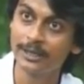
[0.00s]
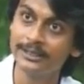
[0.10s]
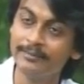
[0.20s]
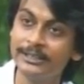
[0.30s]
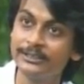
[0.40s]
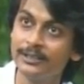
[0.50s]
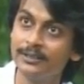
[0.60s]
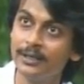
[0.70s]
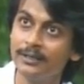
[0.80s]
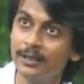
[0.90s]
as he
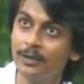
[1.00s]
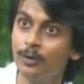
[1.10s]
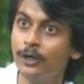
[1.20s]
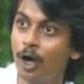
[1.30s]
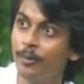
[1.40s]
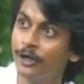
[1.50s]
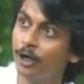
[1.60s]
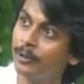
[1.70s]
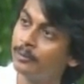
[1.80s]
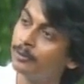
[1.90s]
mentioned, that the only common
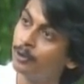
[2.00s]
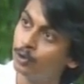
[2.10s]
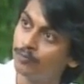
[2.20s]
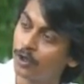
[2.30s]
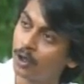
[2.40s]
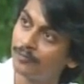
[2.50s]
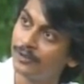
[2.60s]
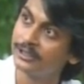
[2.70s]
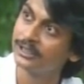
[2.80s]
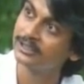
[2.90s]
denominator between two
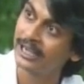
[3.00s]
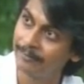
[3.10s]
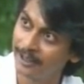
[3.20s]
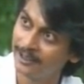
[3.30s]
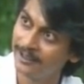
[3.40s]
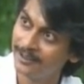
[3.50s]
photographers is just a camera.